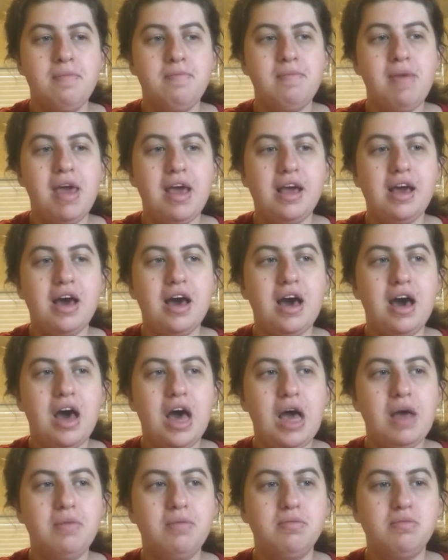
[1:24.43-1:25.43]

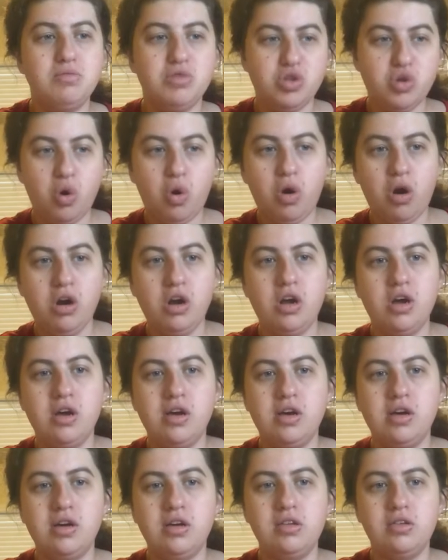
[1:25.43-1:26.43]
makeup
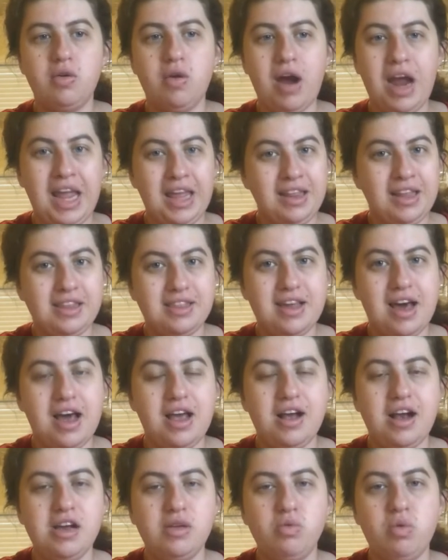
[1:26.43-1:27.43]
tutorials or anything like
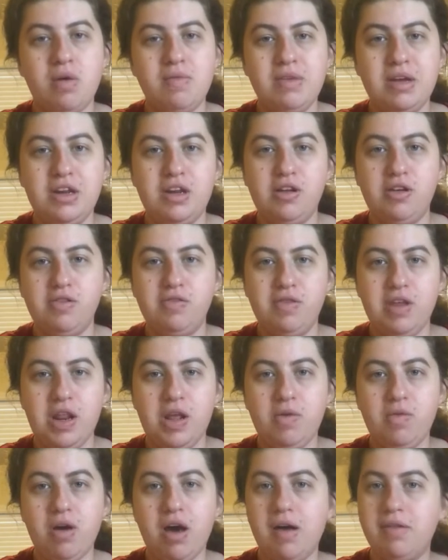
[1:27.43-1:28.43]
that you guys want me to do a
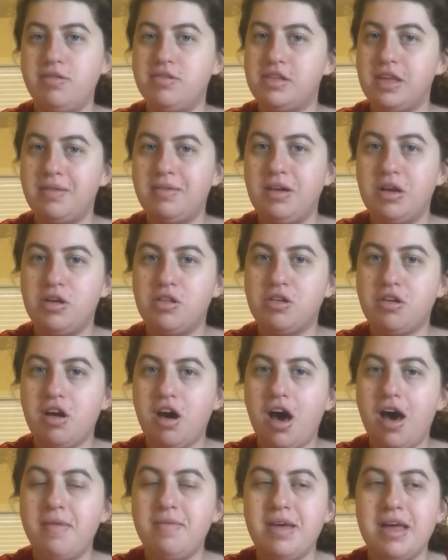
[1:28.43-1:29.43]
video of. Just let me know in the
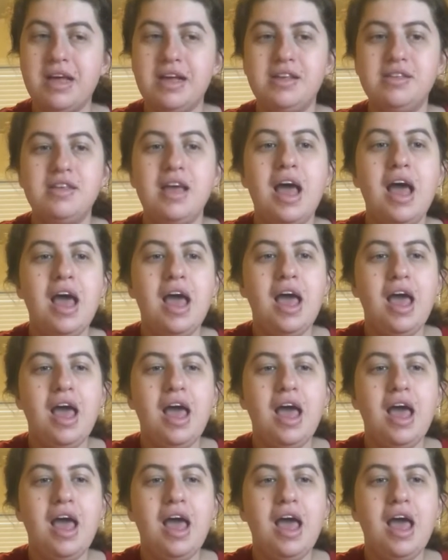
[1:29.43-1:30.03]
comments.